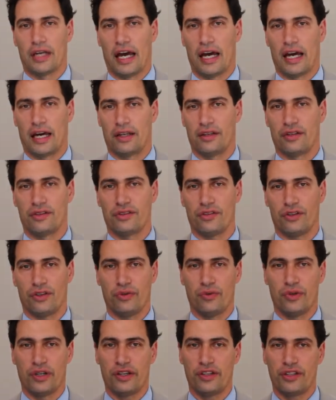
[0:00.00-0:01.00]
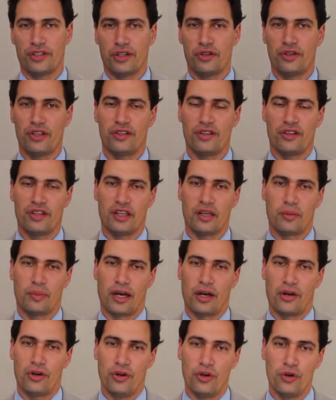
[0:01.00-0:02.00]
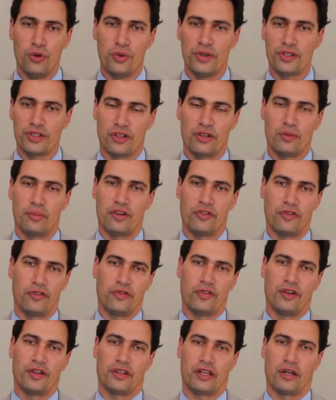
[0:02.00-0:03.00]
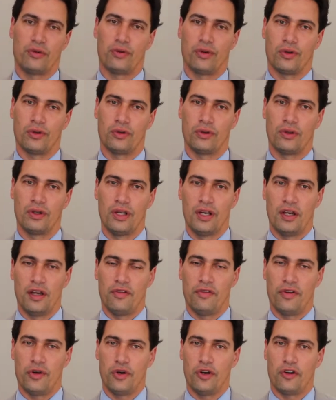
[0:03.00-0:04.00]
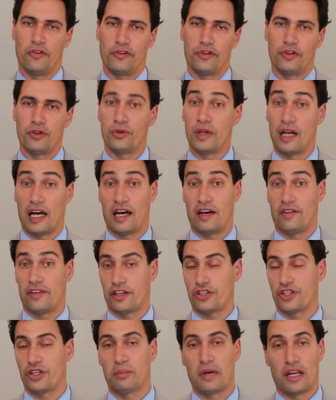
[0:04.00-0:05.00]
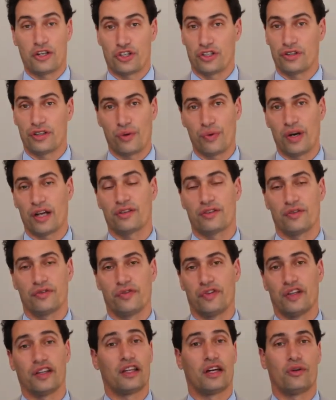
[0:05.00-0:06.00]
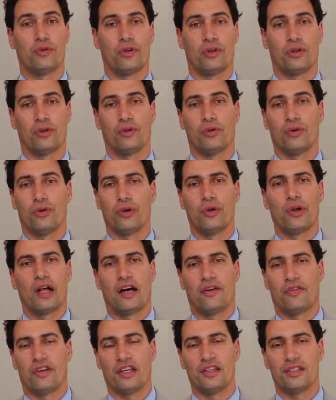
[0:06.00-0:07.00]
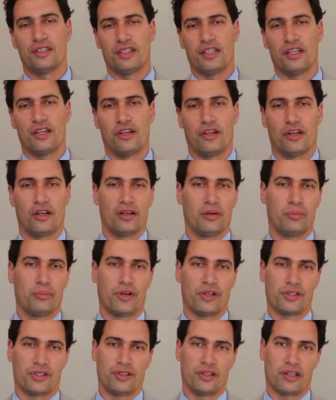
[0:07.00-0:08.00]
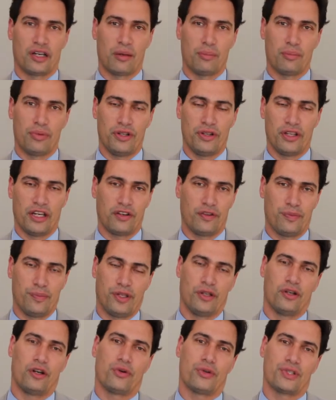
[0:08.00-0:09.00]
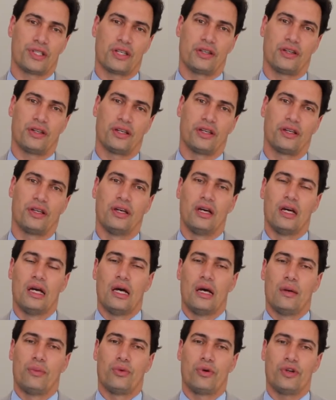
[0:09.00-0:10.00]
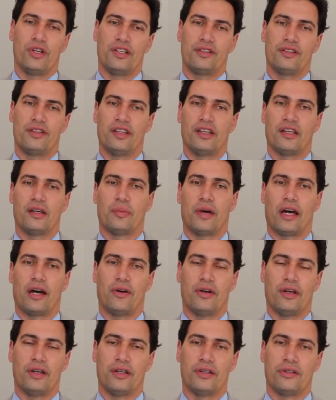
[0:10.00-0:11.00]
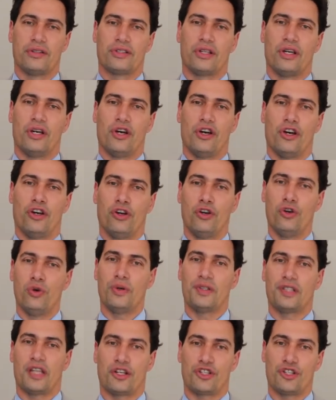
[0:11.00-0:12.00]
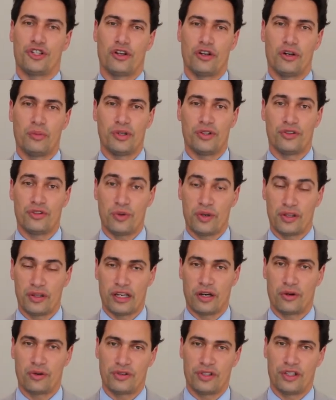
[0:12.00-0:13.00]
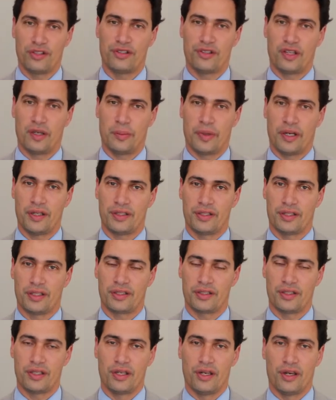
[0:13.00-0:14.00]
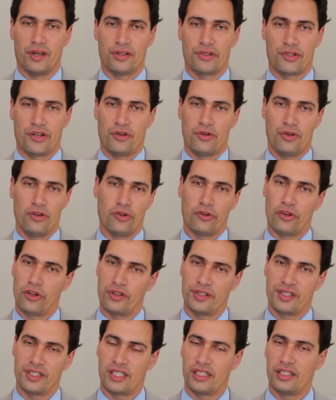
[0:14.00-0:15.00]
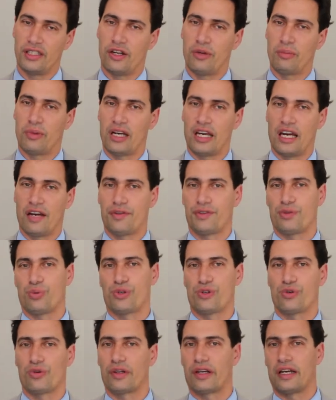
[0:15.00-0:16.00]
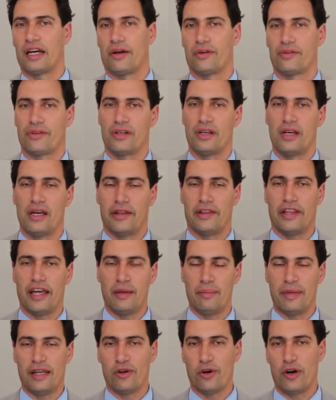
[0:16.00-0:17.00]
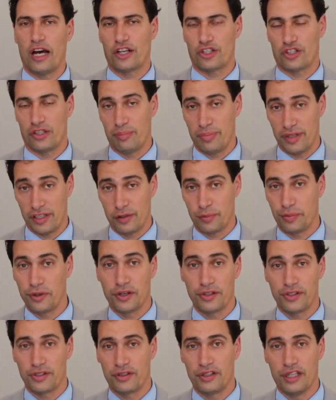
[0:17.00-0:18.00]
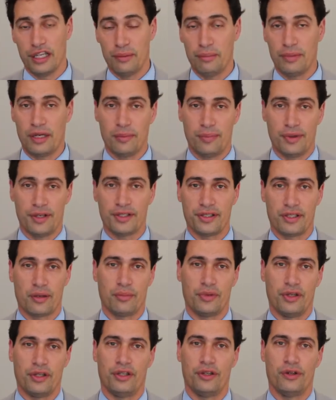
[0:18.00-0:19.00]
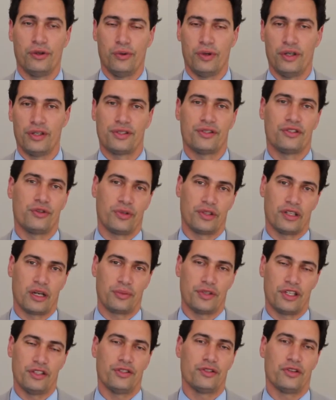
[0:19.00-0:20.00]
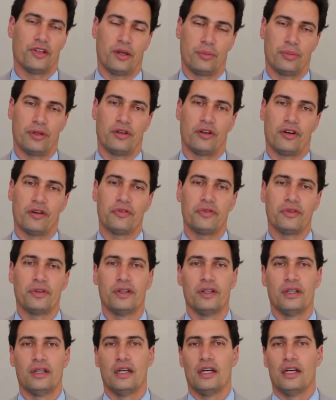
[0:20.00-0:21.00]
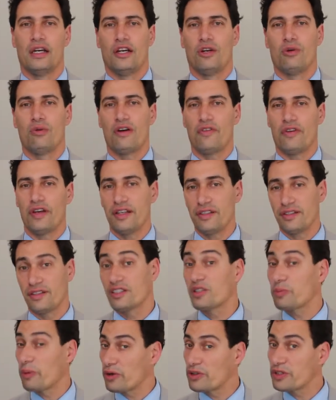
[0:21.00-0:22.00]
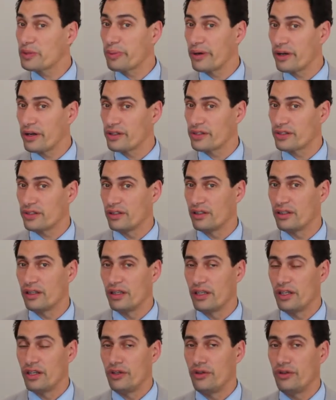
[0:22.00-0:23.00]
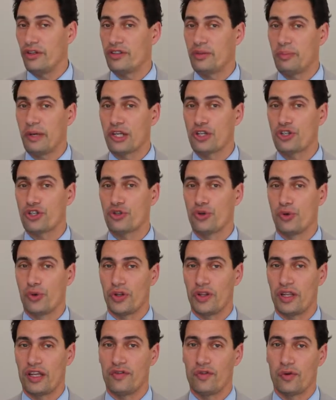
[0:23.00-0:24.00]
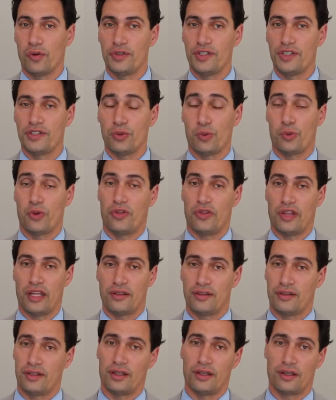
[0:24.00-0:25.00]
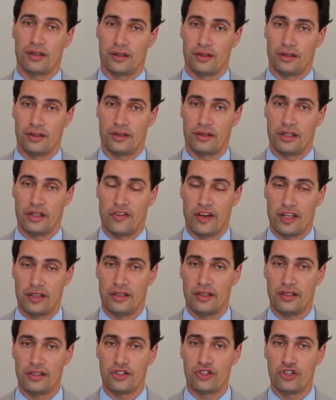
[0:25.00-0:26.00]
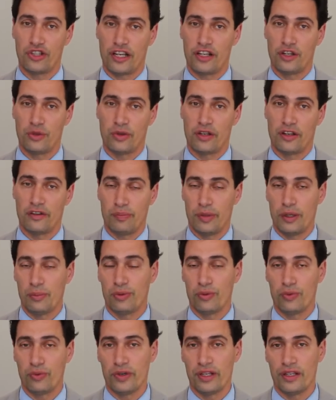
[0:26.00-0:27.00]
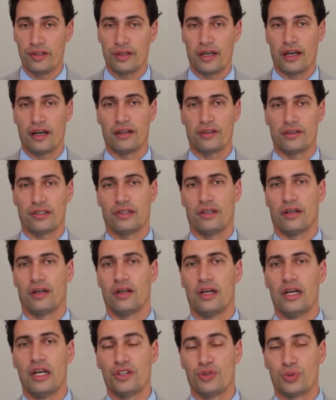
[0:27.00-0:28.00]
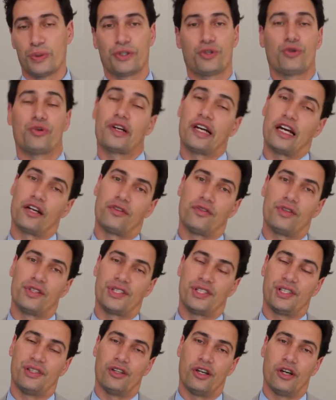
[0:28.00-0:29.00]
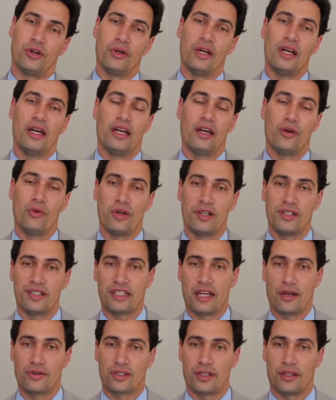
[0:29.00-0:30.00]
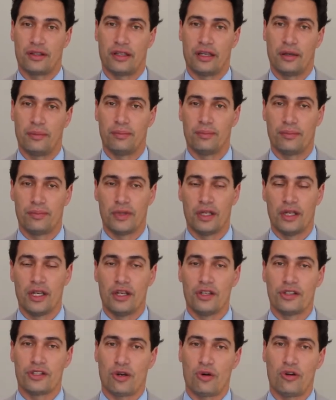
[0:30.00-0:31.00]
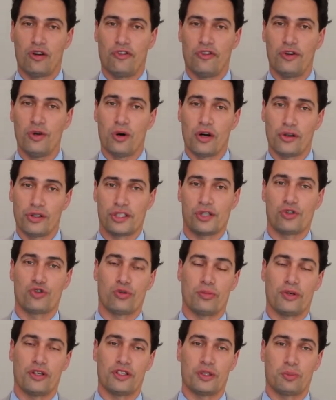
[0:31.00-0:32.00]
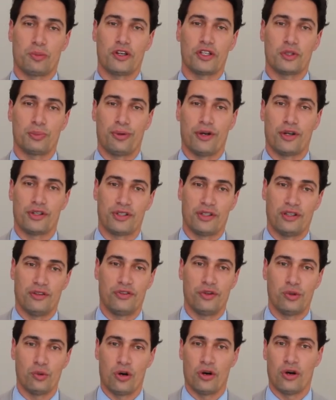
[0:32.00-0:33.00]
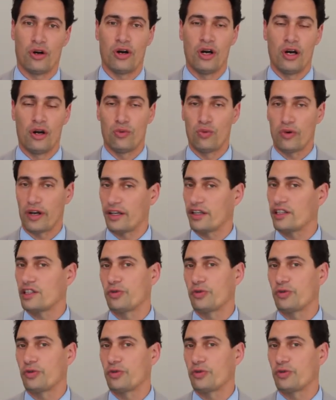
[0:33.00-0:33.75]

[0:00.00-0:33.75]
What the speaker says: And really, so you need to think about who is going to be fulfilling that role. Very often you'll have actually a managing director fulfilling that role, or you'll have a senior person in the company, the head of PR or something. What you need to think about is who is actually going to be doing that on a day-to-day basis. So although the CEO might have a Twitter account, they may not actually be the person. It may be somebody who is doing updates on their behalf. Whoever is the spokesperson, you need to make sure that their voice is authentic. The fact that it's genuine. If people read that Twitter account of the CEO, it really sounds like them. So if you are the social media spokesperson, if you are running a